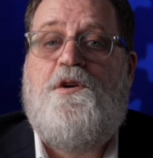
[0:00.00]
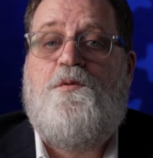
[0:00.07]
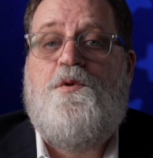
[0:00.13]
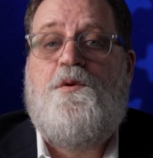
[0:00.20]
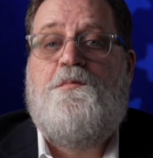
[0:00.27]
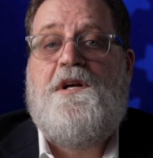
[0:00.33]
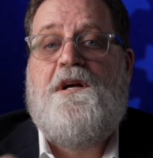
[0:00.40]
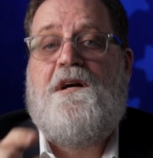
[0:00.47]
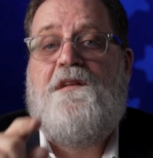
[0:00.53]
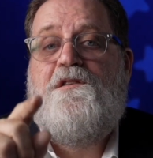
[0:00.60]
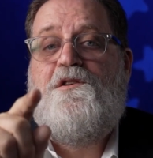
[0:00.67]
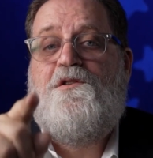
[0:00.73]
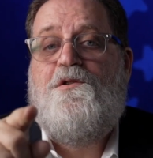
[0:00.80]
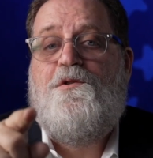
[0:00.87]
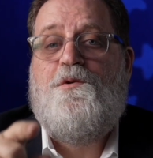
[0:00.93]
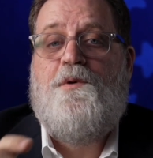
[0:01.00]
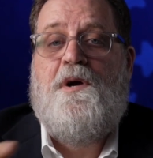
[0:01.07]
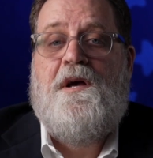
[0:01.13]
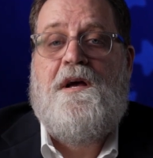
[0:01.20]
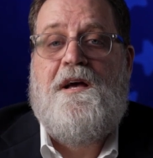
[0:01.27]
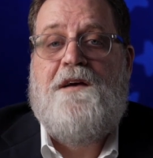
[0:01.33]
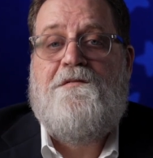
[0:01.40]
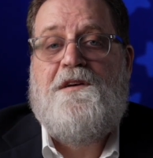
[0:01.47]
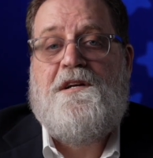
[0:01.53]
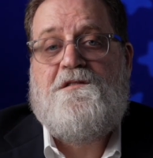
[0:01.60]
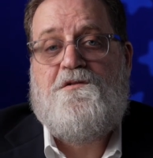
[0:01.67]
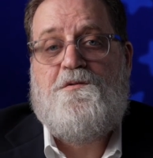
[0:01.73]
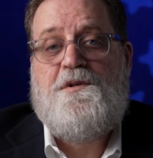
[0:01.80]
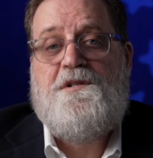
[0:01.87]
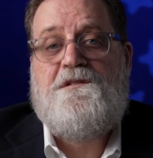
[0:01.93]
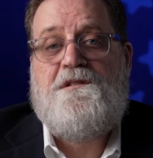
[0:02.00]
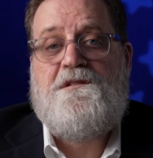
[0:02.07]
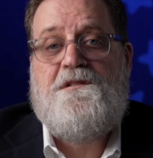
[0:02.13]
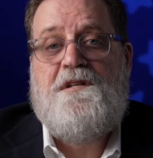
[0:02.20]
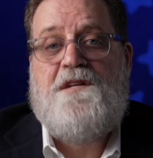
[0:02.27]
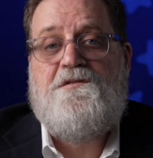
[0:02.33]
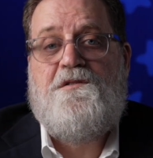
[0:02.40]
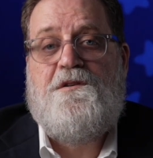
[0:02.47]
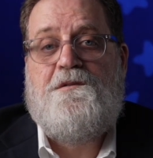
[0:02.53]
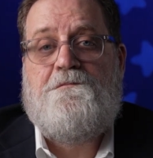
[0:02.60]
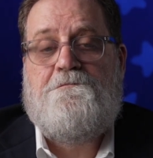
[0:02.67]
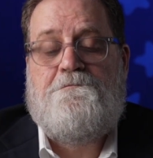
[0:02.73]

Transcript: will be on the new FX3 successor.